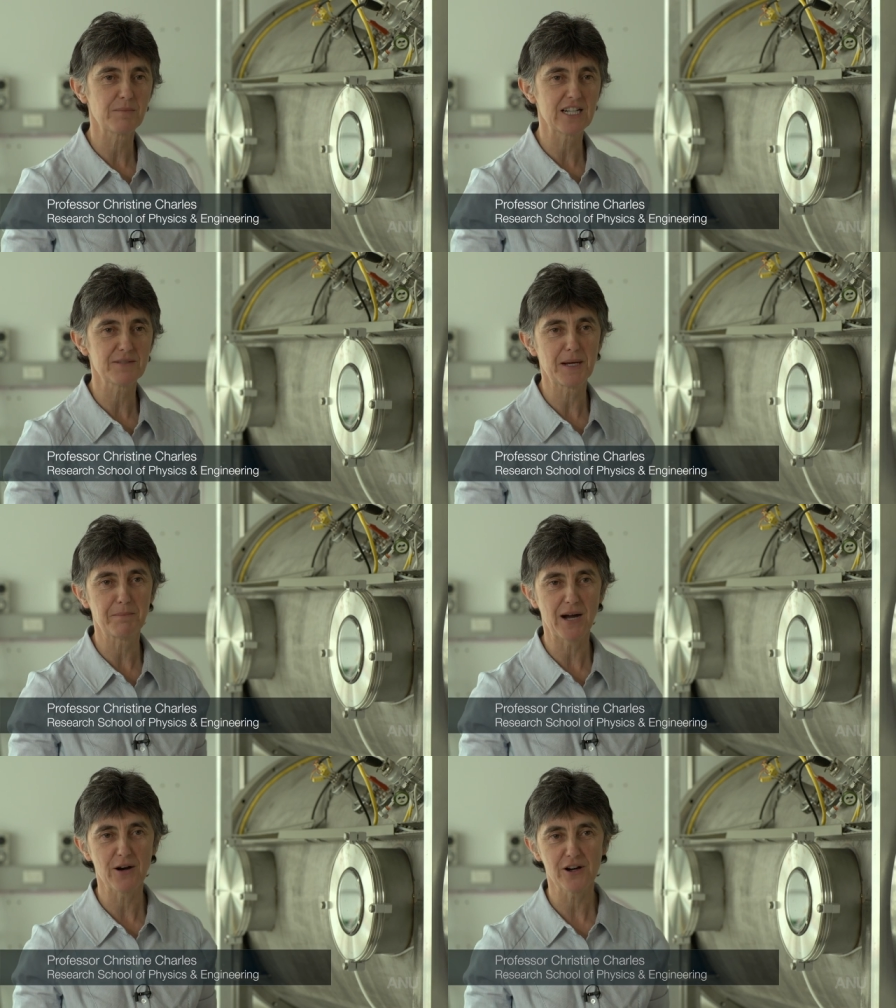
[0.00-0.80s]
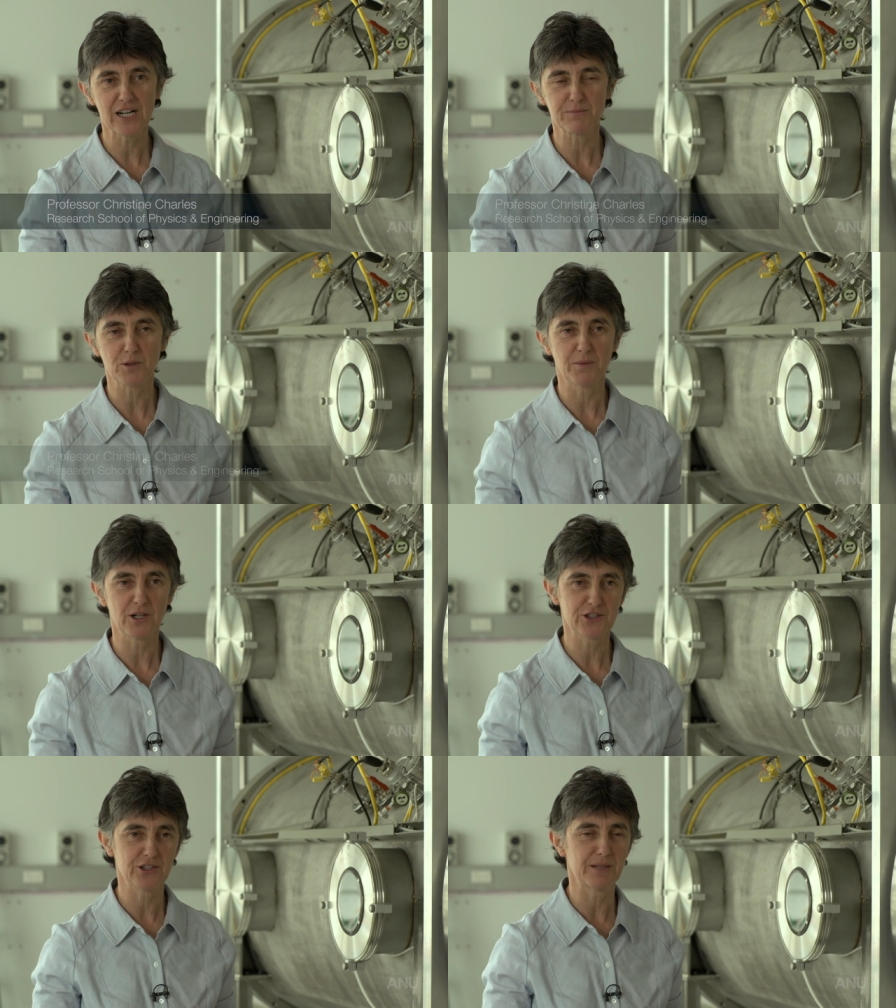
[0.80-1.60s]
Plasma Power and
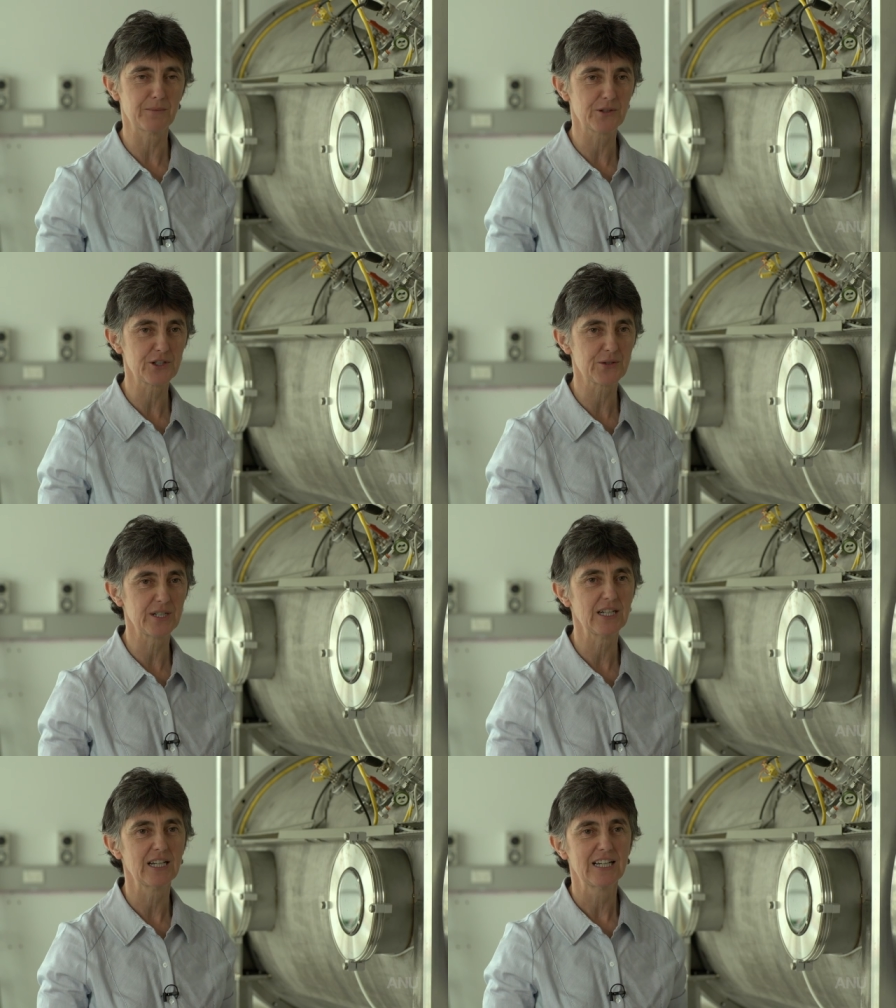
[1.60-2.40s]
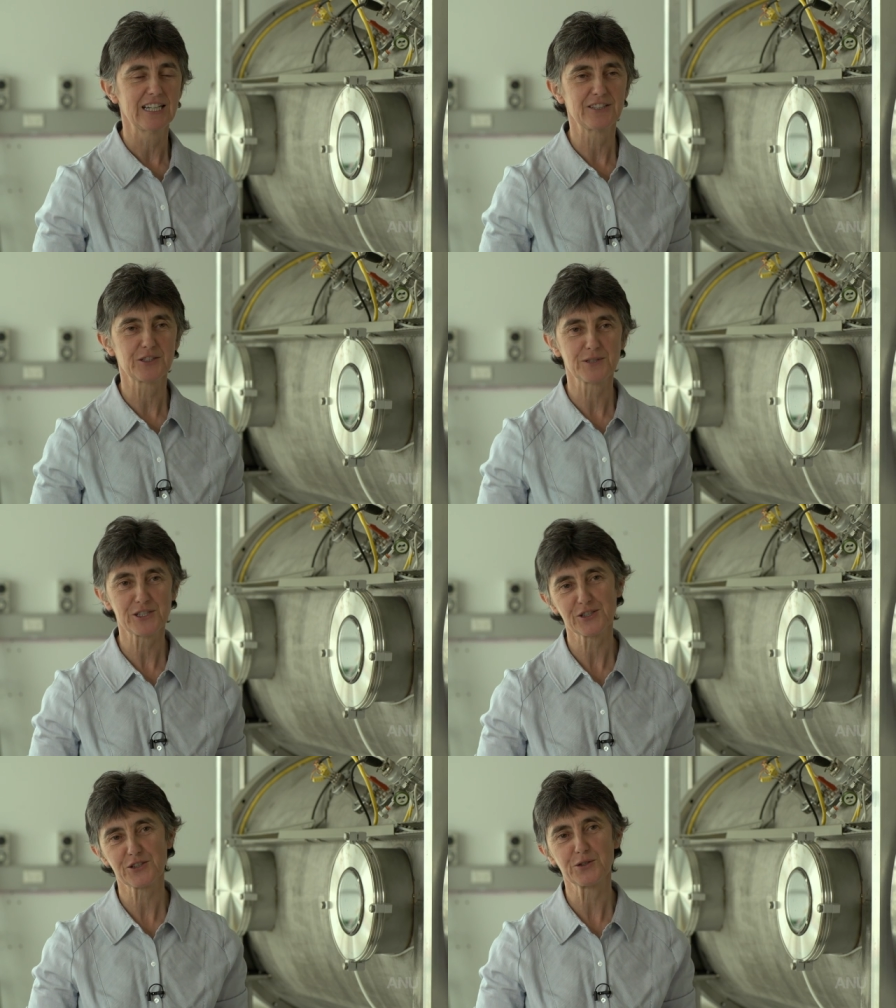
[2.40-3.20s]
Propulsion Laboratory in the
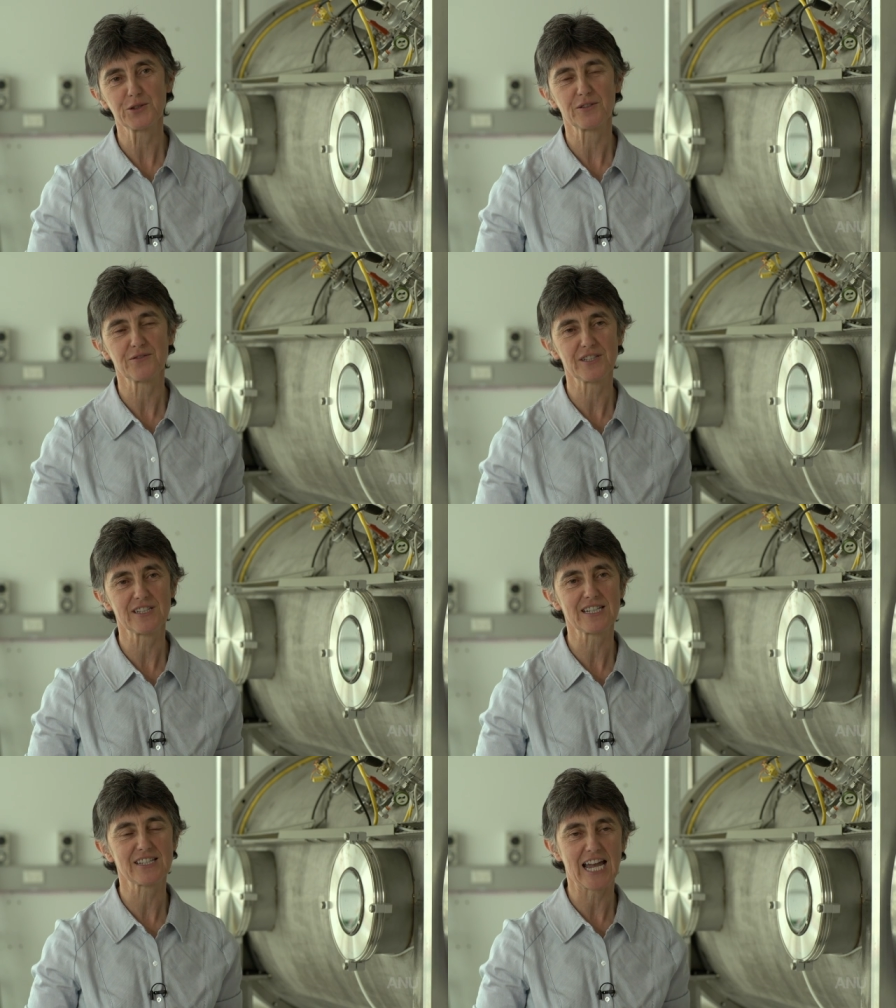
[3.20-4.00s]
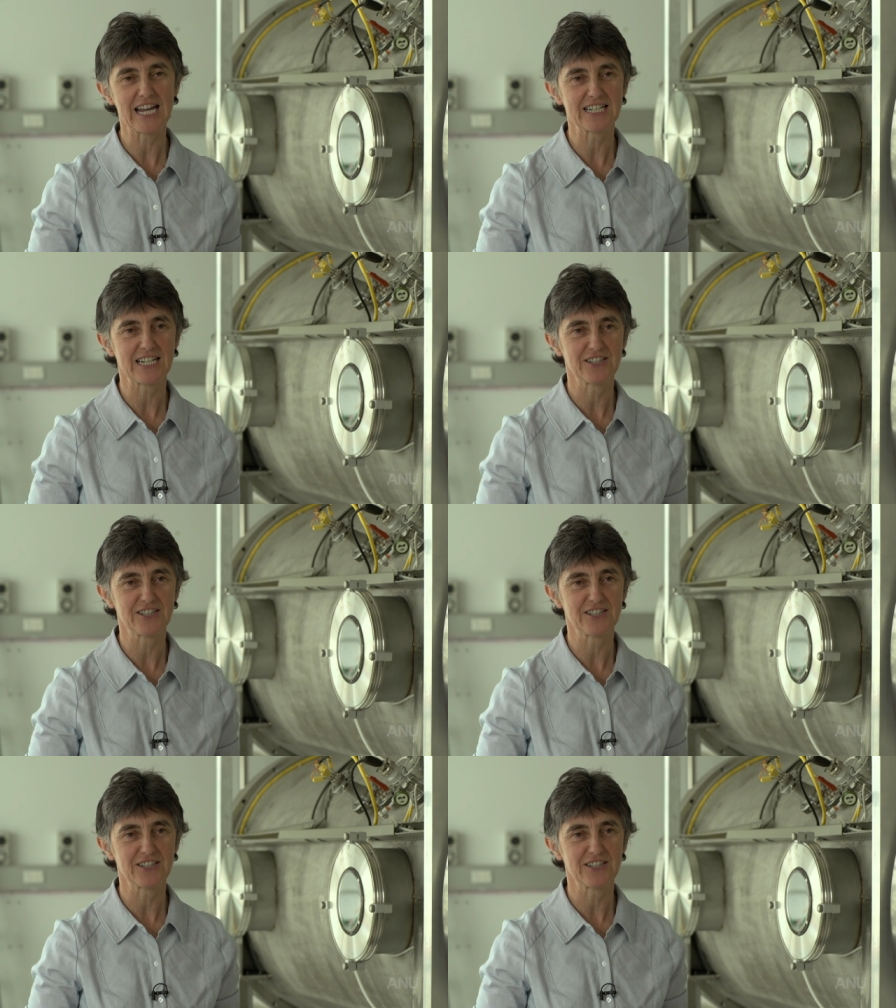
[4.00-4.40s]
Research School of Physics and